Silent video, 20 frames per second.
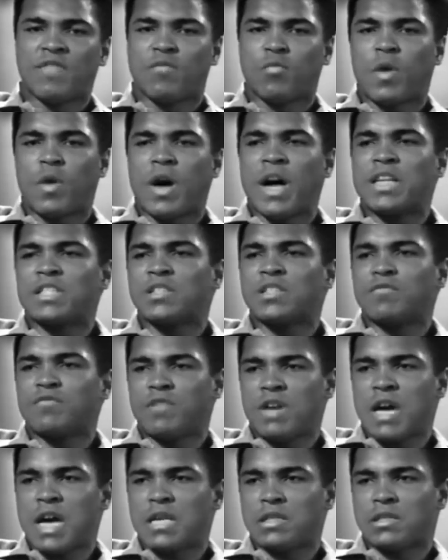I have wise
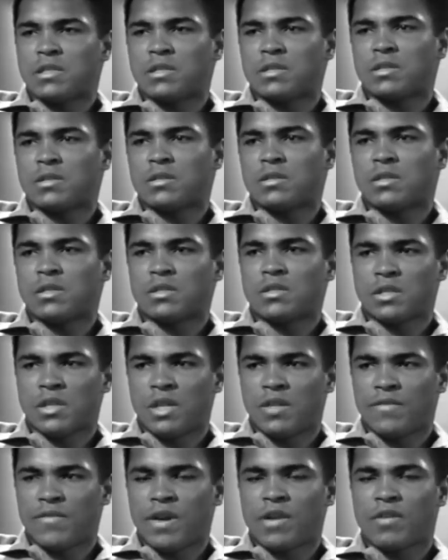advisors, the
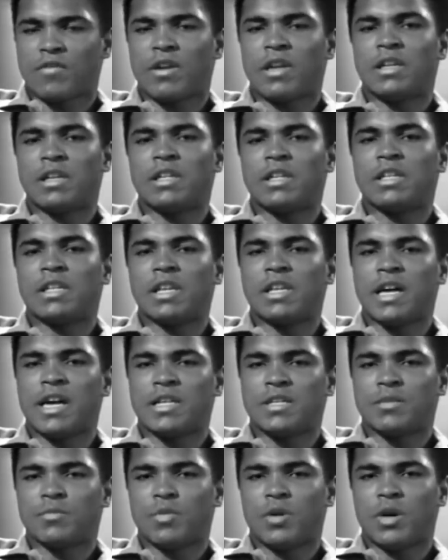son of our great leader
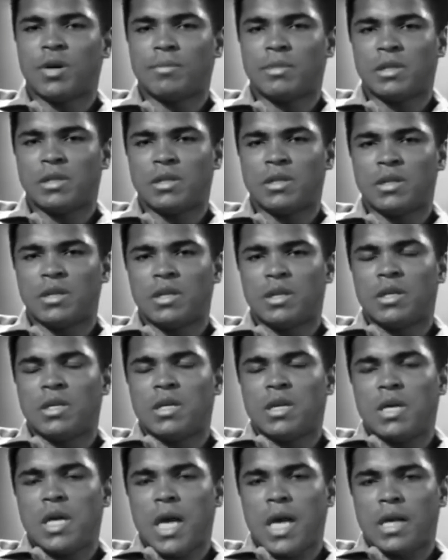Elijah Muhammad,
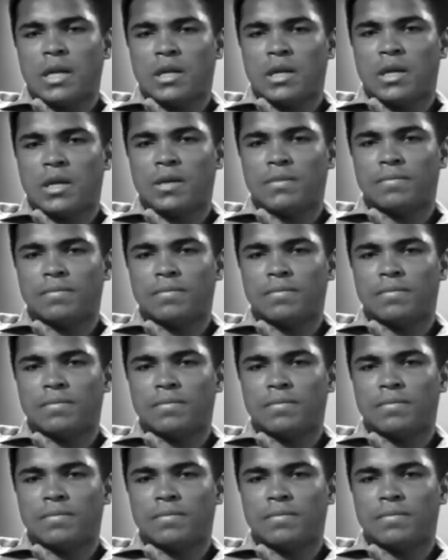and